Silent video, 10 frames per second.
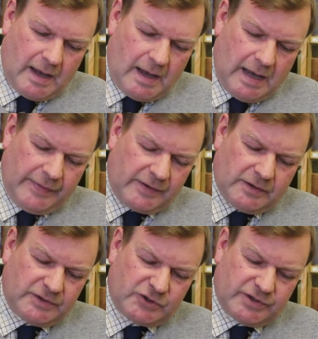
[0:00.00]
the
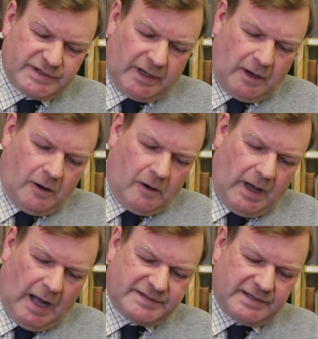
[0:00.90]
conditions
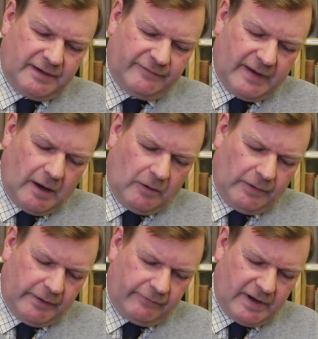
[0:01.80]
are utterly foul,
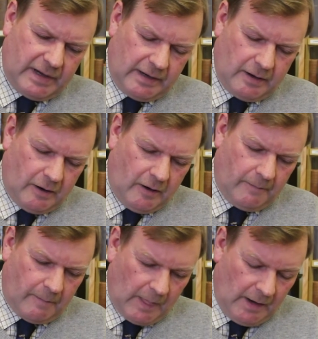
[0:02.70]
they really are.
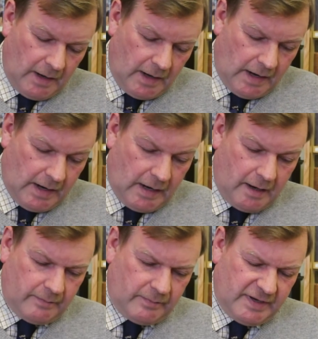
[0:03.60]

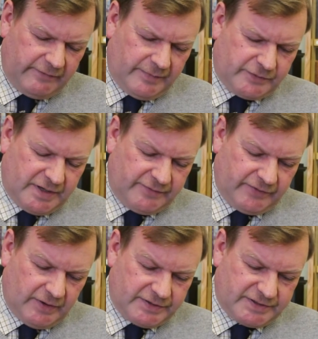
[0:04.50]
November
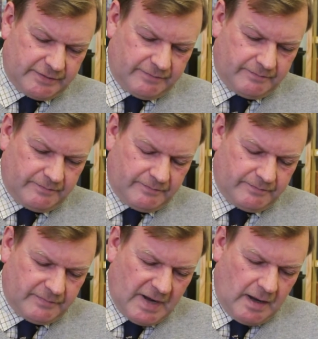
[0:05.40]
21st,
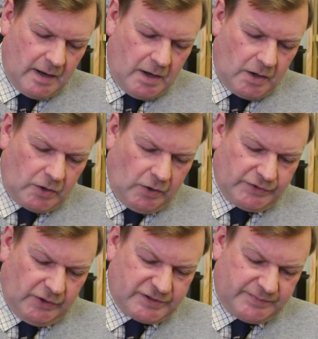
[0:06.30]
gone
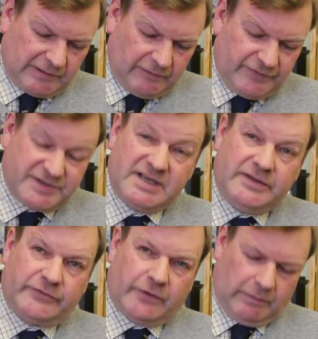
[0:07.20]
to hospital for
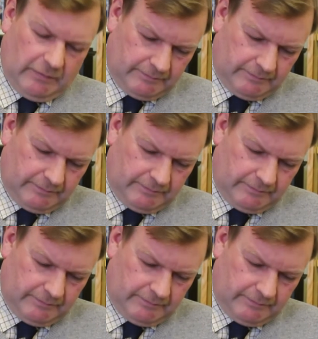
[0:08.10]
teeth trouble.